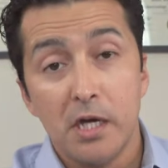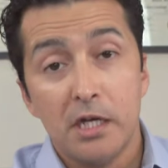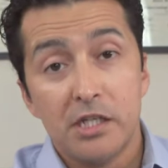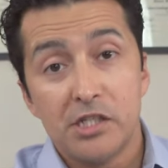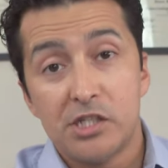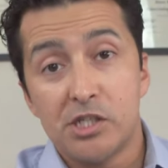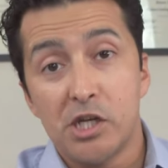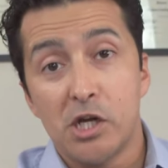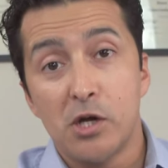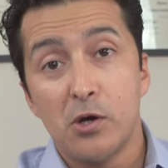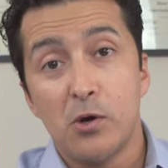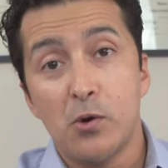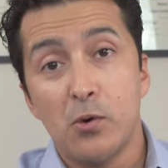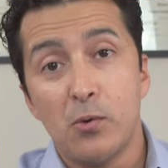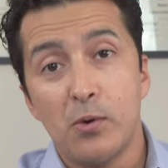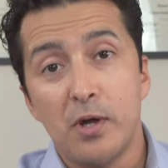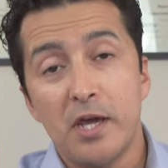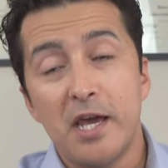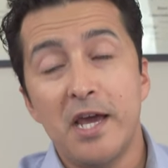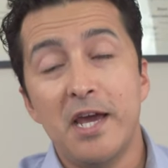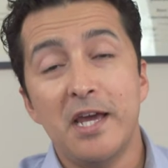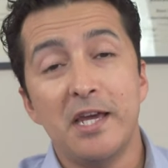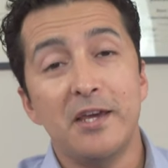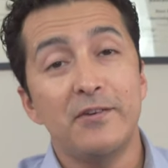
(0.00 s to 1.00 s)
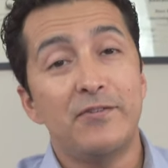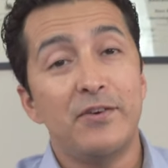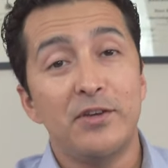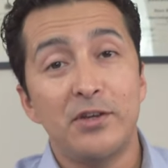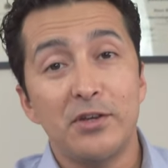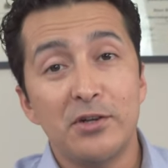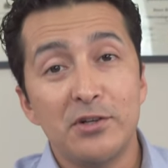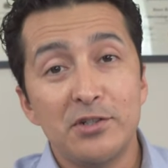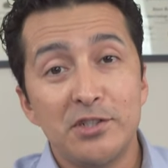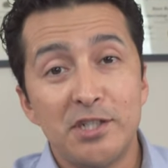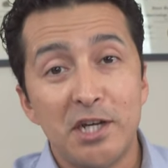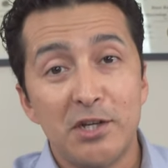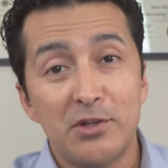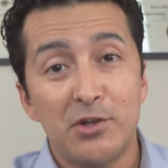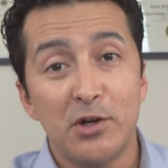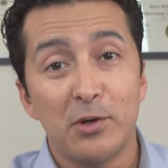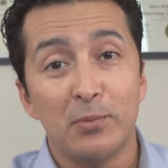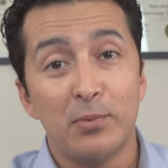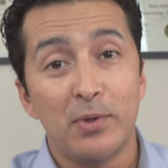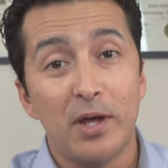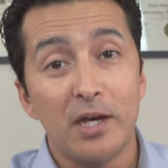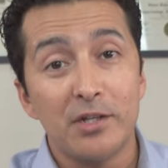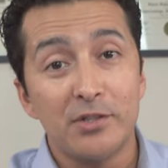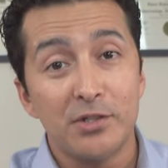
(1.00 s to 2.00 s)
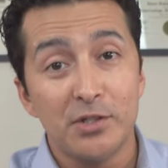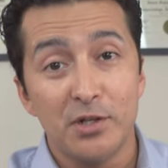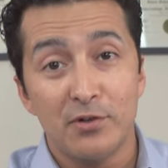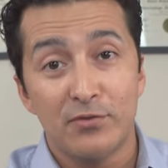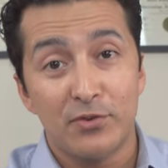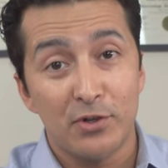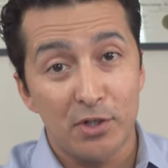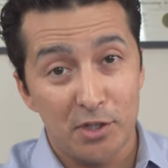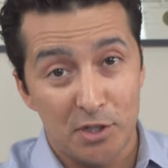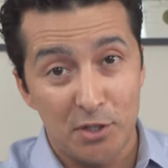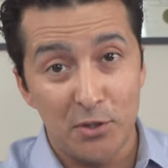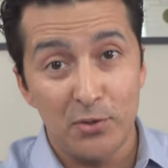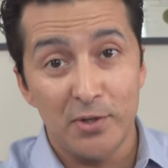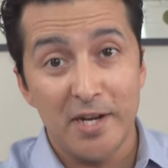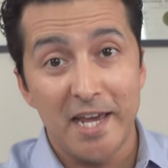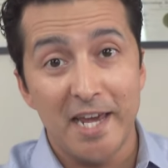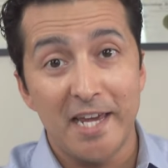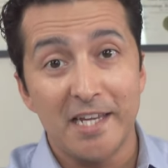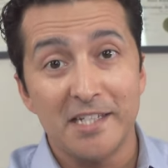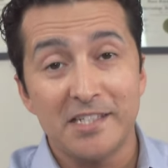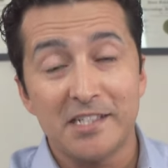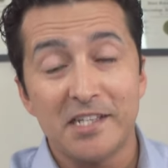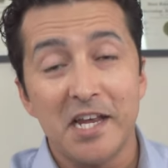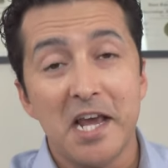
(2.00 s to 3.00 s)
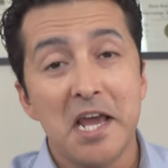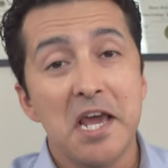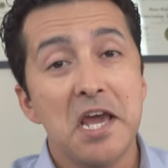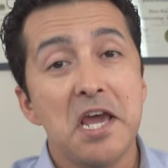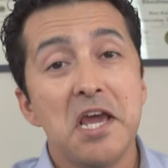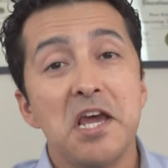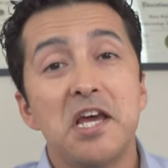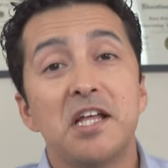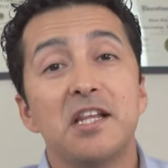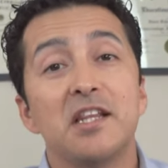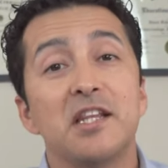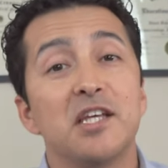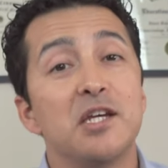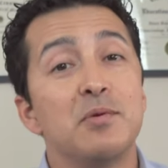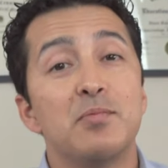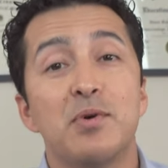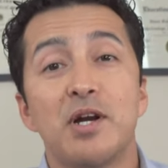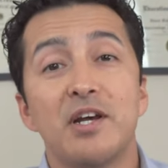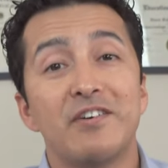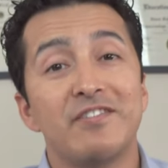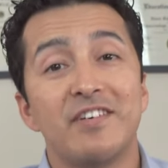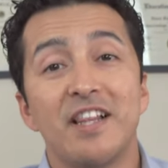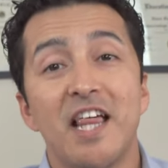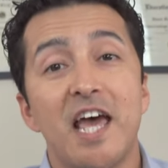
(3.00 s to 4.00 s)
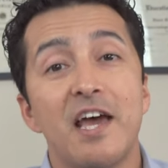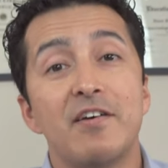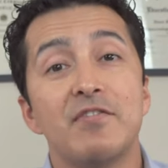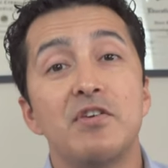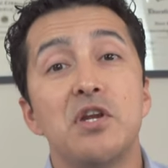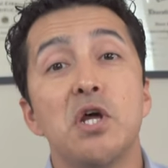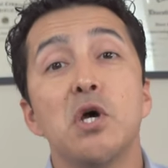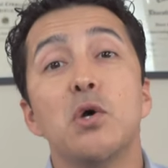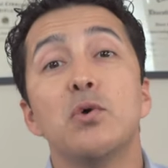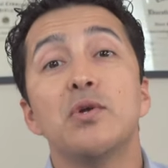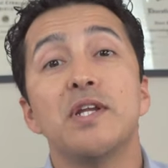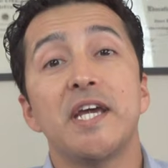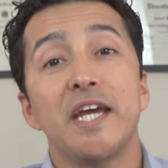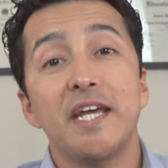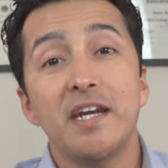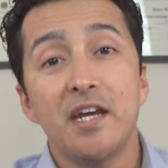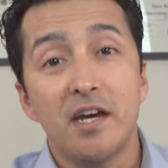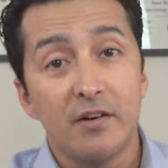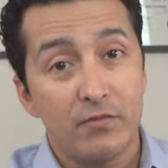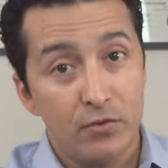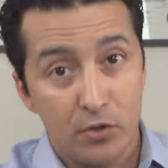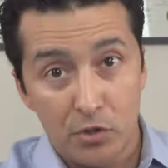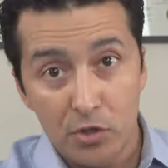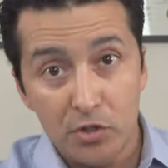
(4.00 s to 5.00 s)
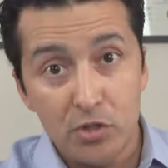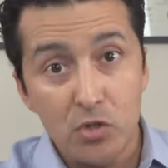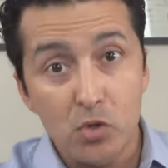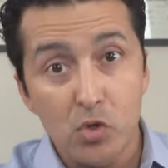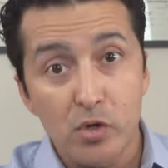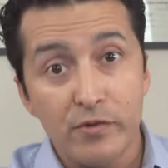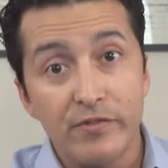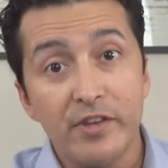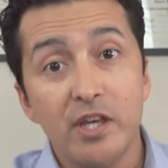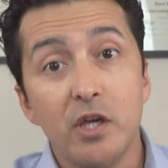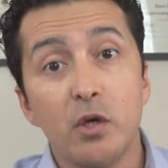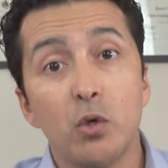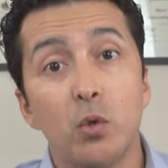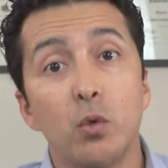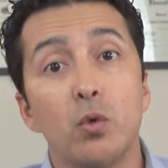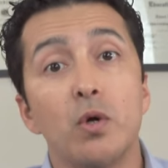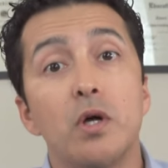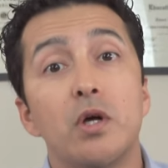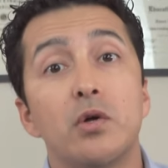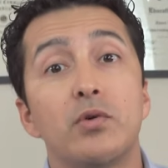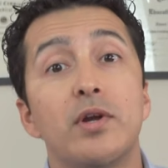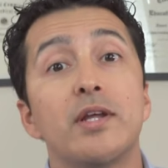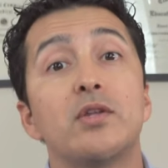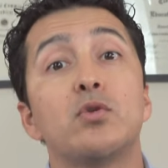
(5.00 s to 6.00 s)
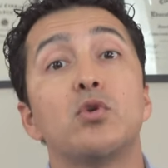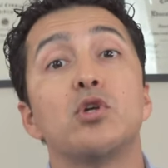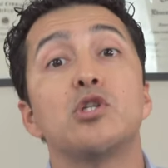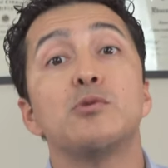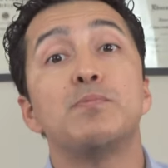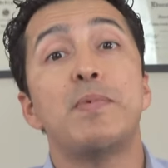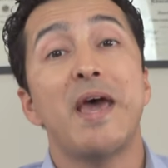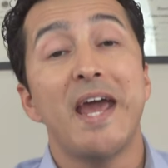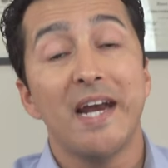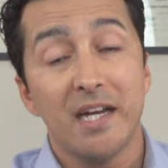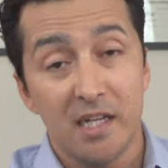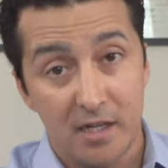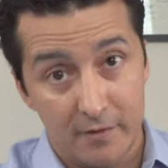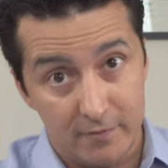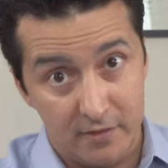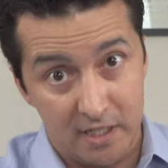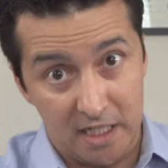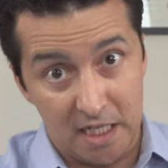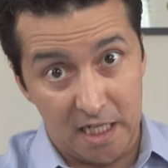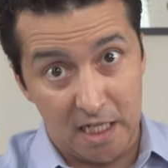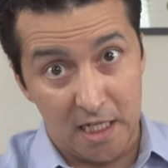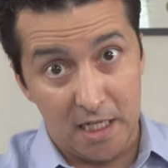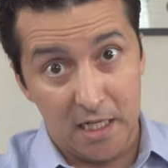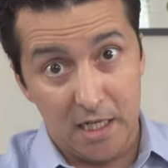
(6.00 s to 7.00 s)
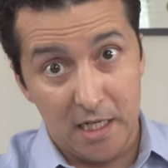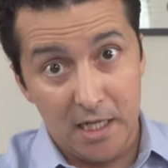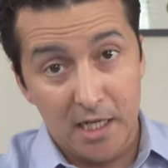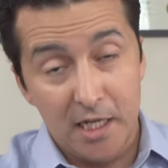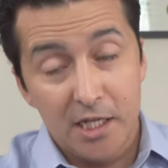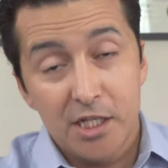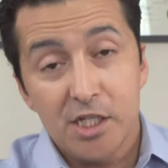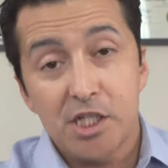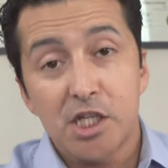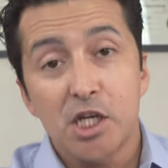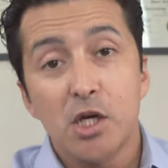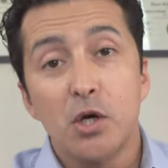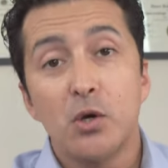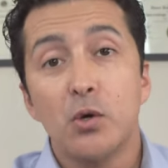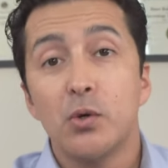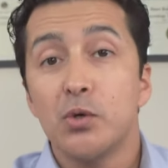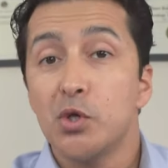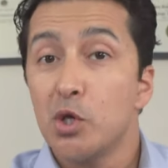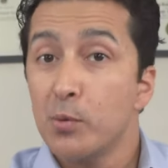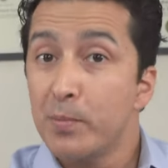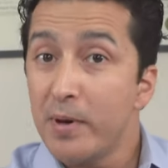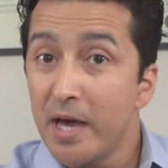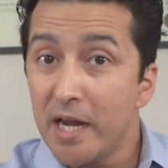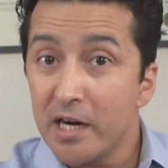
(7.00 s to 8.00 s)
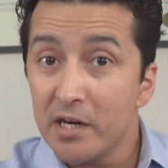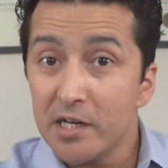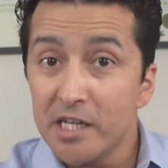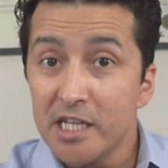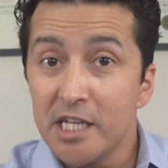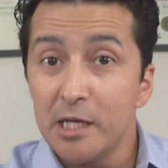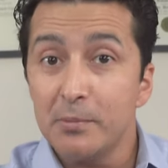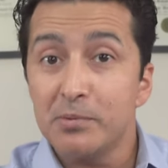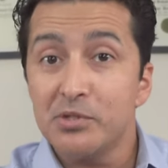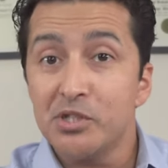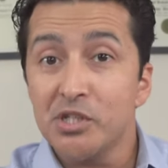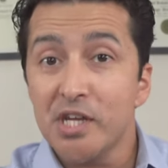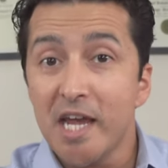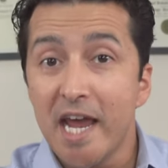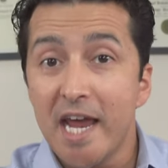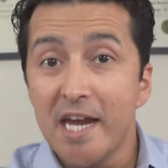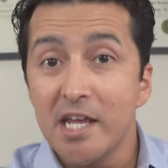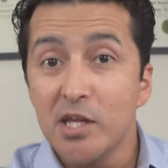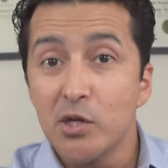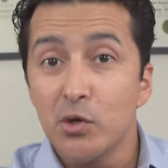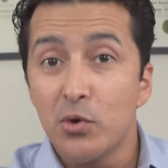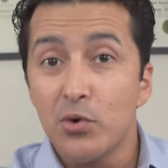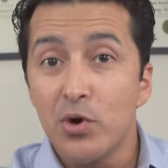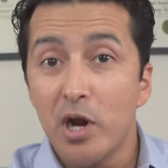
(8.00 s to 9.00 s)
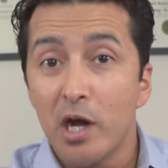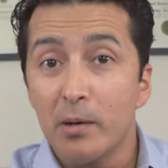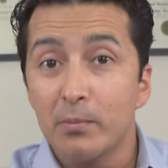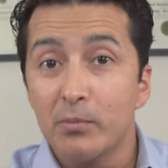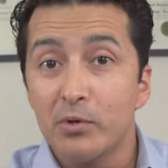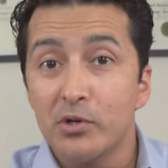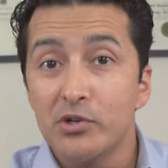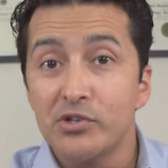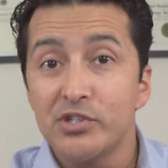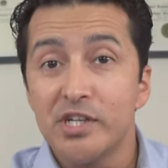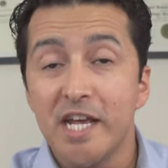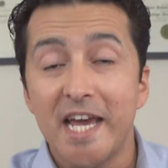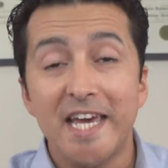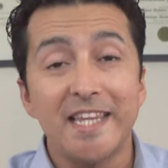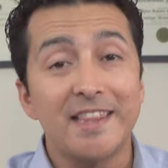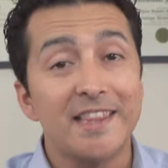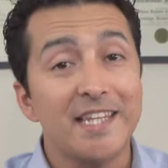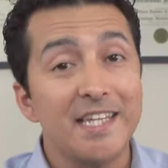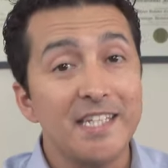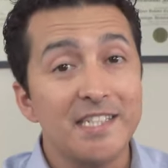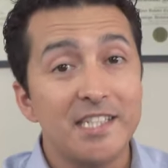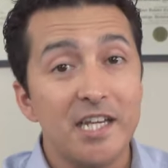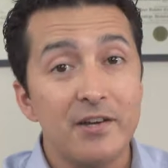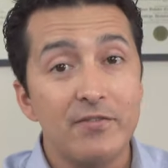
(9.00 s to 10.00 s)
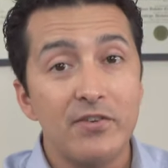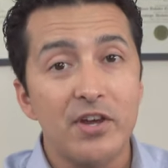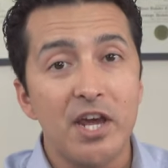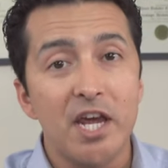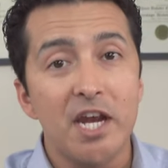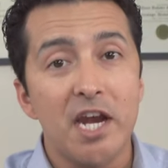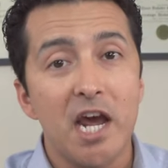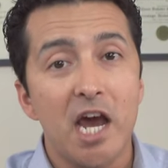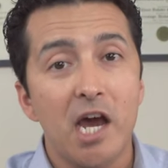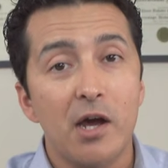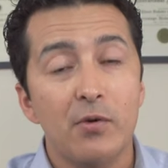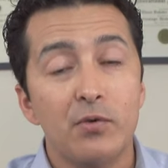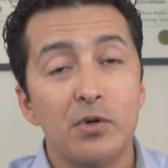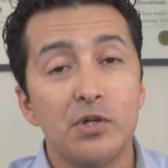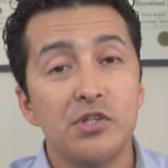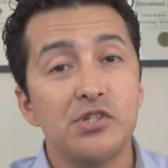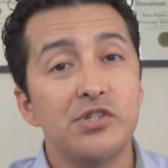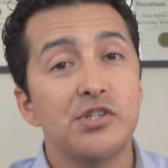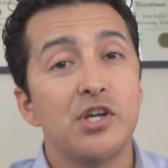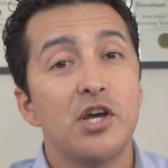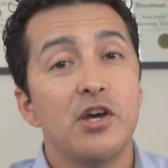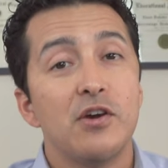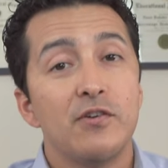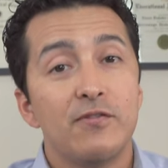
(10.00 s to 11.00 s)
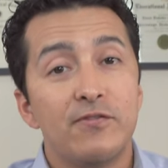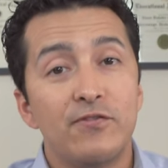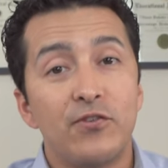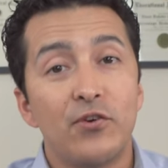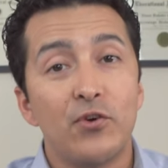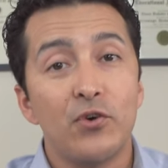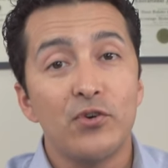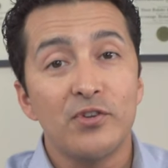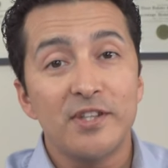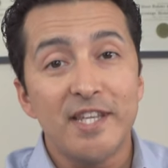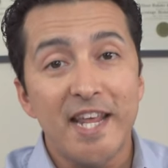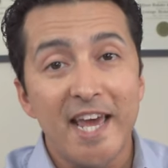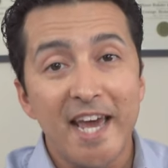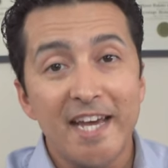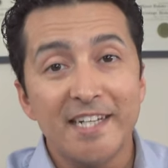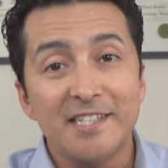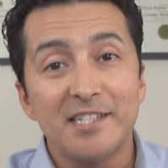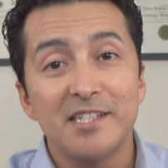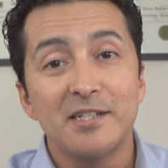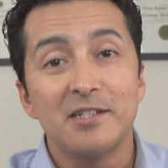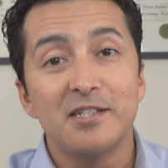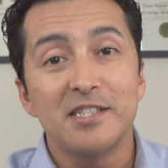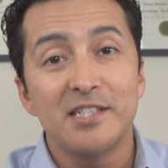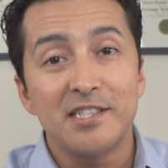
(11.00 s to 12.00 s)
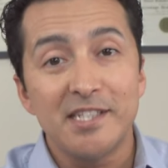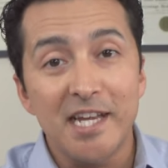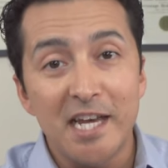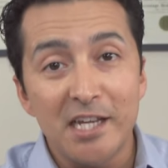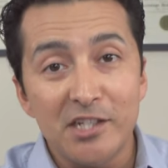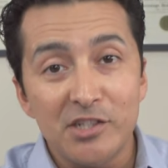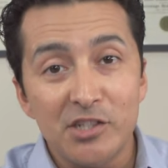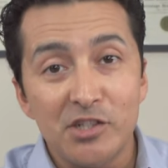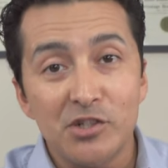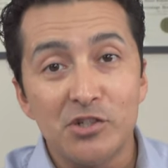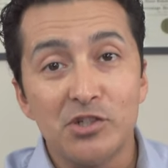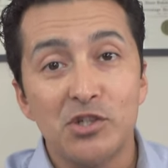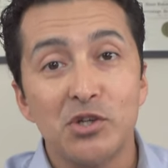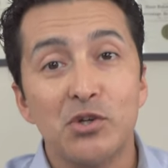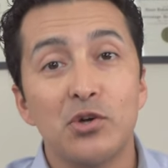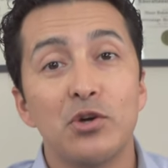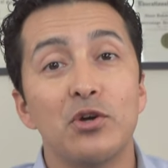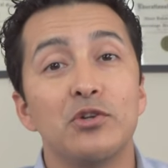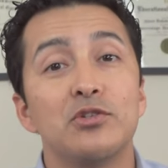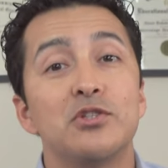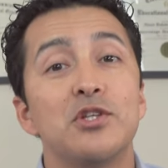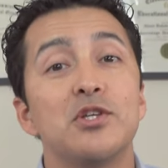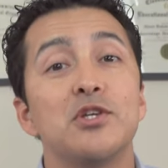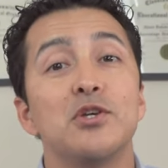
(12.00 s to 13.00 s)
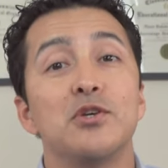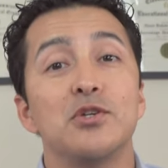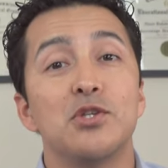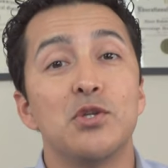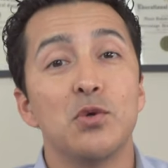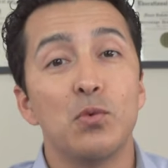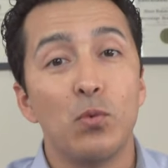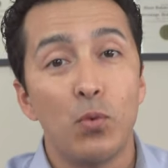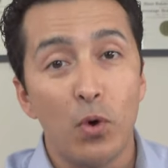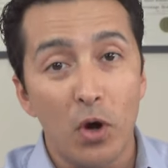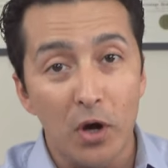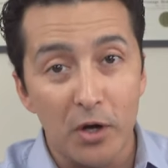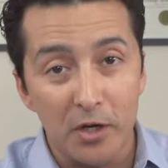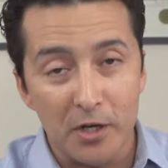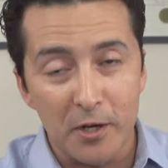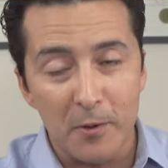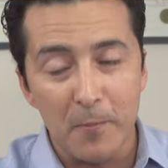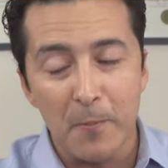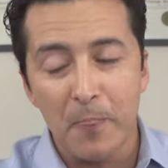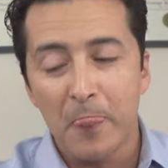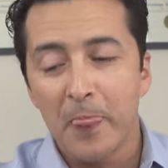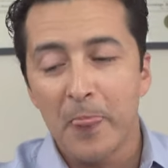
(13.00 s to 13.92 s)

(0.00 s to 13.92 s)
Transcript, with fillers: So if you didn't check your blood sugar for 2 days, Libre will have no data for you to review retrospectively. So you better keep scanning your numbers at least every 8 hours for that sensor to continue to work.